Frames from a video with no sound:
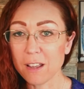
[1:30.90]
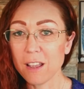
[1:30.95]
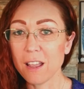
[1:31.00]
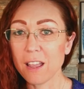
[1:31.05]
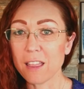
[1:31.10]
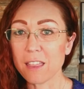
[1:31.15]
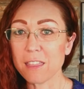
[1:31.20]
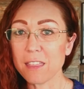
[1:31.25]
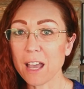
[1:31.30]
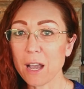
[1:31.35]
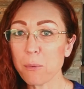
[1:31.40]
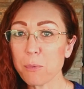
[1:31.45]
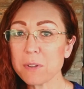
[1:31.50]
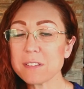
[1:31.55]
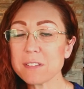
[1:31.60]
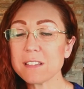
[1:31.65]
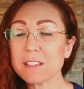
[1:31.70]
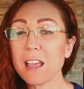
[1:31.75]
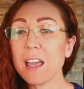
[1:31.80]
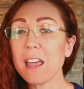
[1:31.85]
That was
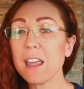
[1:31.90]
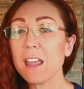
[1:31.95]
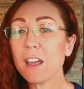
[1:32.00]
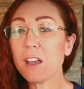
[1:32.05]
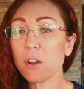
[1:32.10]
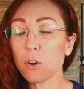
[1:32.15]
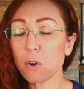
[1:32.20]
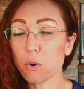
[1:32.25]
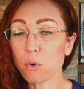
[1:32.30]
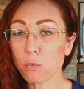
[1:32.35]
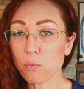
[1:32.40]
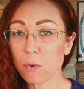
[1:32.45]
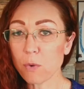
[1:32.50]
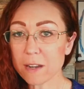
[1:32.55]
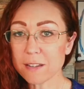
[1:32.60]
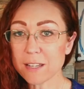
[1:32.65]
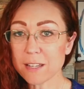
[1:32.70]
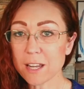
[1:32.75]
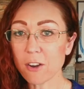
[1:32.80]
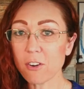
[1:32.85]
a
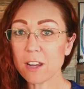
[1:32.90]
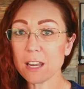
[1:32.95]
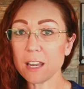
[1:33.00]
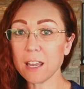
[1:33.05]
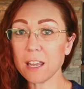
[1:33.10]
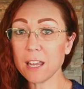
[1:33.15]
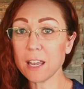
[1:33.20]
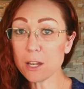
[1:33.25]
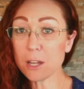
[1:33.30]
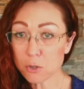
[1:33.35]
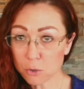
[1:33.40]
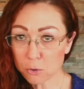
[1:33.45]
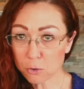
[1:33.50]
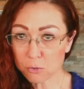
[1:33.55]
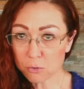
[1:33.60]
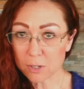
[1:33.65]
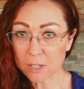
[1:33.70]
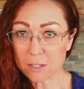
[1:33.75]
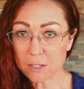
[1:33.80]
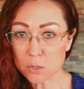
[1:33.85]
hereditary
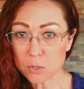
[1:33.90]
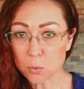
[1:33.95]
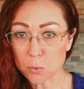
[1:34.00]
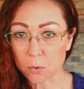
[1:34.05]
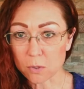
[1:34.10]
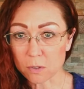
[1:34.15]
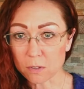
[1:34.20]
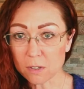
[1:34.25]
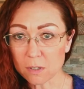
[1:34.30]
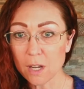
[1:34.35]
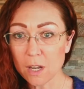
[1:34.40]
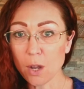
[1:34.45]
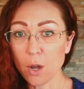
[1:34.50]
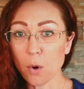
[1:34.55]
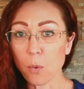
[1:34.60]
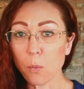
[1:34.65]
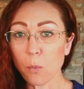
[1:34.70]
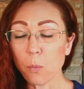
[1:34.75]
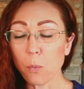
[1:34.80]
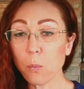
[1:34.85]
endocrine disorder.
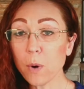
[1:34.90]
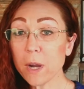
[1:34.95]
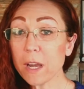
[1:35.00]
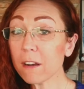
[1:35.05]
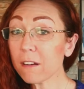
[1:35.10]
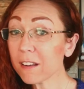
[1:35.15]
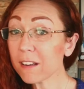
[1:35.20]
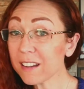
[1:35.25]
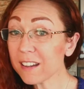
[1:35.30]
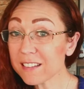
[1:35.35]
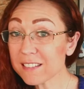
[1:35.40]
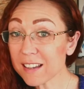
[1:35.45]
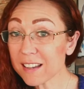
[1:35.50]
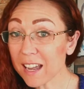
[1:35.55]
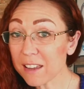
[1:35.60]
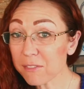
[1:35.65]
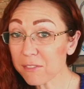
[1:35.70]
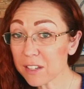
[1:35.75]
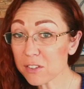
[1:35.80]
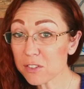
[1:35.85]
We are going to
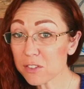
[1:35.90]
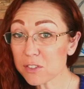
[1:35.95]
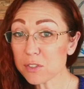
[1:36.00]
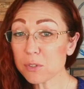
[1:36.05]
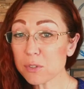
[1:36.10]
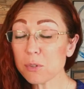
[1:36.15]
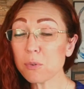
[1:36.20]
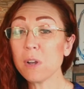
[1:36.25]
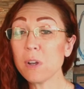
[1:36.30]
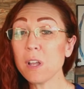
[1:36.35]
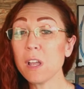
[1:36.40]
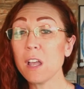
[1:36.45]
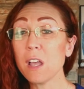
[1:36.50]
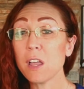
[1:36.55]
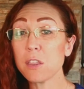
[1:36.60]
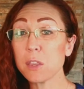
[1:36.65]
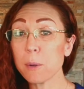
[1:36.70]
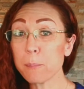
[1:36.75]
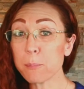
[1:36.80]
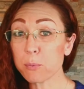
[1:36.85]
dive into
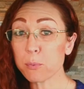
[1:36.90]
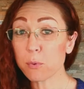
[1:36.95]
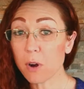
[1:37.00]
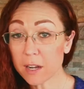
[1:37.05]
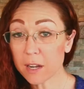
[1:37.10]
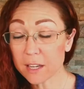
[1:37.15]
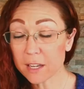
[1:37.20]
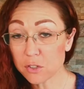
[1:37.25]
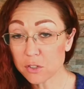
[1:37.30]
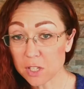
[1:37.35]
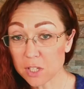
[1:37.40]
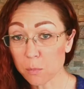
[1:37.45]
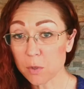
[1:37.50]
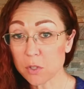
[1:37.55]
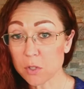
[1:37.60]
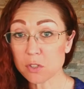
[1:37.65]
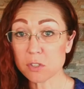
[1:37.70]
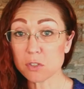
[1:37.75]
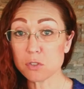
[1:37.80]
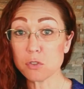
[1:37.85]
the BRCA gene,
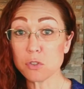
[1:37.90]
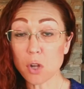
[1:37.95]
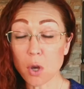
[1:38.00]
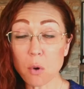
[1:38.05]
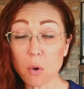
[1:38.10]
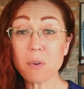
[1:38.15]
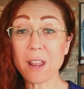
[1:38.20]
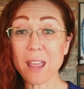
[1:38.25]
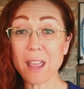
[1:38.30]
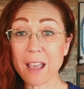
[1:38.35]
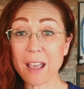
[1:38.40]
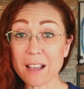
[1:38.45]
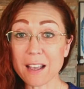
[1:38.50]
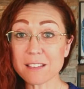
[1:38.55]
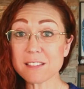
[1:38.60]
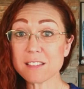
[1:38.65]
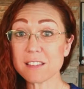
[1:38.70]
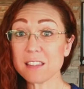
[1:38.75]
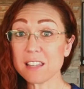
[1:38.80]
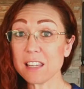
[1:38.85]
which is known
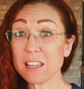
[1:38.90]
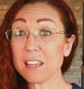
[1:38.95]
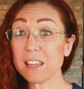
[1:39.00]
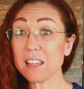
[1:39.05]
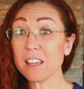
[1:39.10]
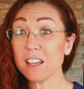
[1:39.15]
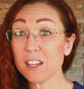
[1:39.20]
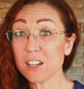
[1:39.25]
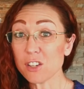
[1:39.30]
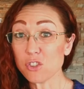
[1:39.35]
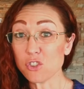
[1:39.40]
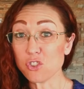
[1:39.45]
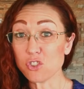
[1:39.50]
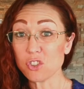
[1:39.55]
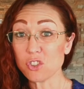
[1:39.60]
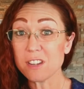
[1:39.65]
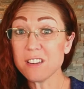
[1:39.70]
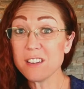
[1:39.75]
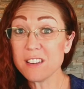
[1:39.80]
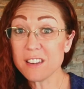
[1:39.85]
as the
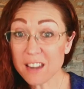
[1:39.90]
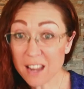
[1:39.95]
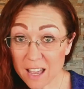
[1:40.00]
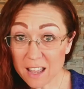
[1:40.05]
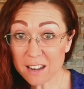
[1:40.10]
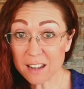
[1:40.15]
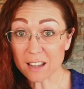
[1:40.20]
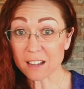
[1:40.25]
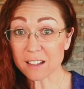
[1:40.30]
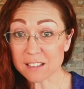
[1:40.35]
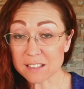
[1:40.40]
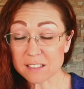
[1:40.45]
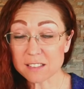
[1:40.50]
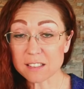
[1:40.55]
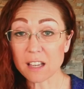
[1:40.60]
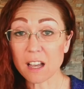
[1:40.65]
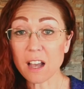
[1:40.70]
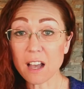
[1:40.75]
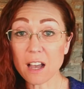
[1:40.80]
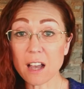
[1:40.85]
genetics
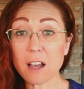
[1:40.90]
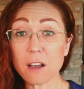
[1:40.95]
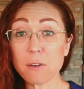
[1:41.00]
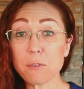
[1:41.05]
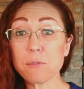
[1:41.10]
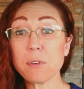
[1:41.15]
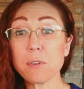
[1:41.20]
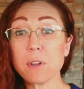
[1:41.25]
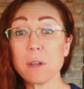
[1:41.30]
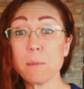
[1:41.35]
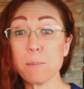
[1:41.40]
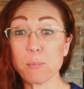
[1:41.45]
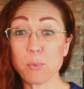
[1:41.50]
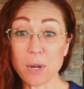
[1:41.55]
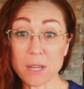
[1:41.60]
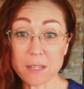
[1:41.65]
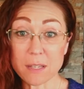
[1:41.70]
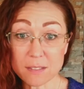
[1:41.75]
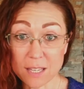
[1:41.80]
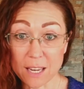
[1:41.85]
of
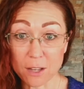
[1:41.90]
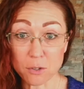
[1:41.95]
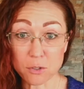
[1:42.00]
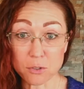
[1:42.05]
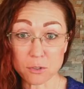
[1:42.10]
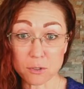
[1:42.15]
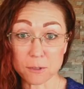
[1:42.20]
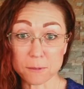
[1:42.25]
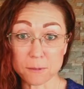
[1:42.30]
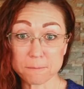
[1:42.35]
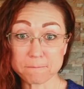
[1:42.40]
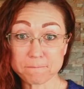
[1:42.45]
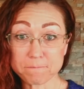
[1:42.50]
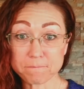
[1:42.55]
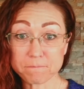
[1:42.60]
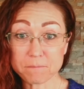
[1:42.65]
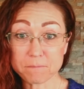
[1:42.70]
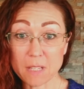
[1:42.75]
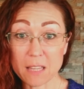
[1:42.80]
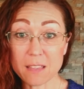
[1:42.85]
breast cancer.
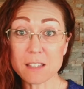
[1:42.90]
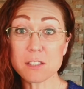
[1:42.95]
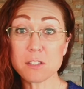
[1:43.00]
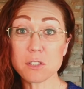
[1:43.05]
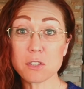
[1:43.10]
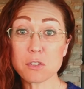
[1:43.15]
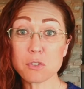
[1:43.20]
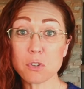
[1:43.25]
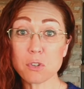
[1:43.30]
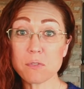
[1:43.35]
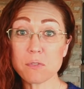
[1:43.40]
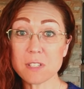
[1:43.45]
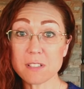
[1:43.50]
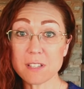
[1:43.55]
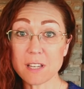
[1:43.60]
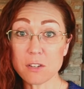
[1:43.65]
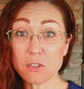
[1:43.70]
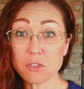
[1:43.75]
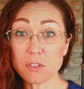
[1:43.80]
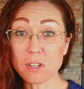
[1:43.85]
This deserves
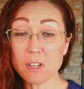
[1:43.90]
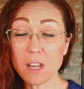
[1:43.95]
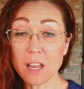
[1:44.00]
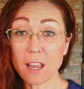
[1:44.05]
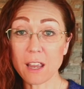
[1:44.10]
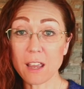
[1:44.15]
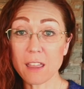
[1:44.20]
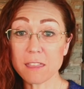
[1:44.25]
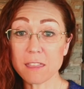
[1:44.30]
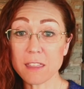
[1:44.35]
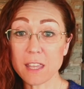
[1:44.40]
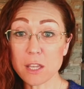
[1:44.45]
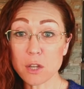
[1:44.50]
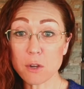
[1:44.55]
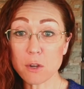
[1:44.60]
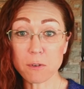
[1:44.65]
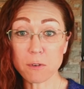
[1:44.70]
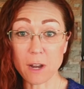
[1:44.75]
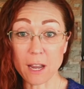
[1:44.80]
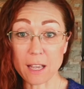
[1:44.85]
attention, and thank you
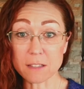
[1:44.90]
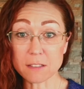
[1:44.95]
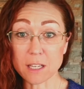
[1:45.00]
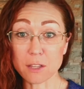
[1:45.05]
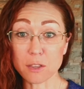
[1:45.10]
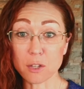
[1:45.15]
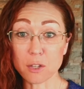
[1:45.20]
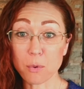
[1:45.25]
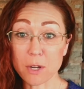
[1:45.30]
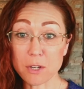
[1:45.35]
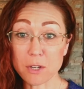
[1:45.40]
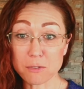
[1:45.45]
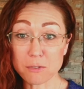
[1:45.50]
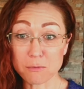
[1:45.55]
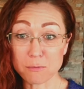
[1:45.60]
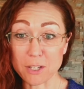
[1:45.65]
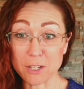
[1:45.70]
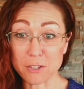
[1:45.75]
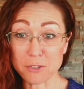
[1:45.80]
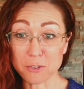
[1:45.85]
for asking the question,
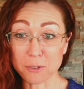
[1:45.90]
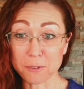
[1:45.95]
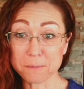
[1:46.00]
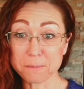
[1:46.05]
Rachel.